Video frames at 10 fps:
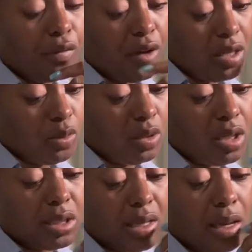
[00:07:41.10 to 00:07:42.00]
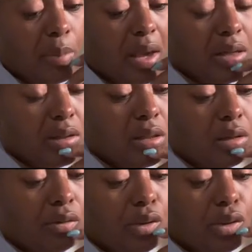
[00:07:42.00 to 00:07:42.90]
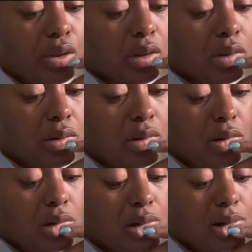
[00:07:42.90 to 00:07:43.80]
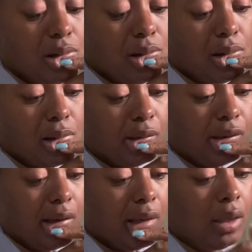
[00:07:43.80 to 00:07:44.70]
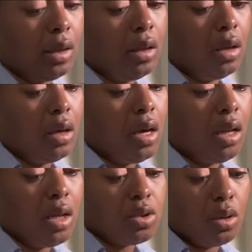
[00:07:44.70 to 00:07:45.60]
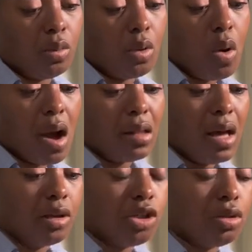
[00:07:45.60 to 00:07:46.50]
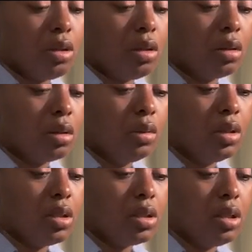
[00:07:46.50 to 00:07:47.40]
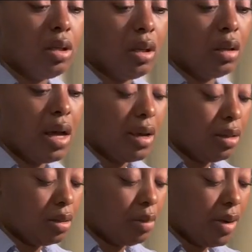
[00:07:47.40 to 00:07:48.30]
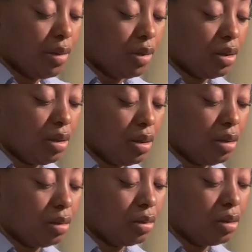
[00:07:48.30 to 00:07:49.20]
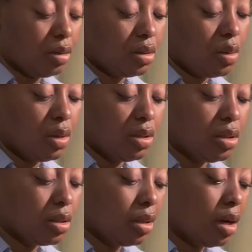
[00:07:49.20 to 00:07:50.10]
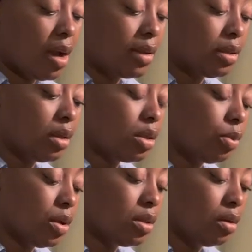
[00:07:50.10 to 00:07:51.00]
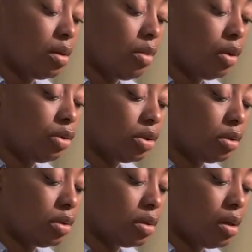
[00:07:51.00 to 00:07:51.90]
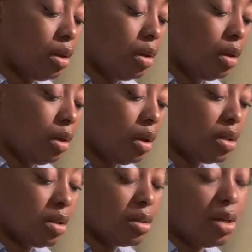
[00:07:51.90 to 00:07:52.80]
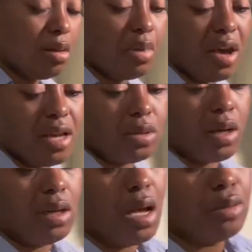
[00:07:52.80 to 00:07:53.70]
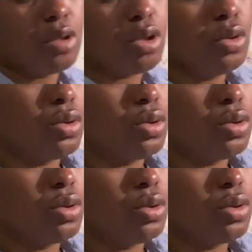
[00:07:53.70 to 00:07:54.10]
faced with the same patience in the future. Uh, okay. And that's going to require a lot of strength with this Leo lion at the bottom of the deck. Someone needs to learn how to express their emotions because there's an impasse right now with the Two of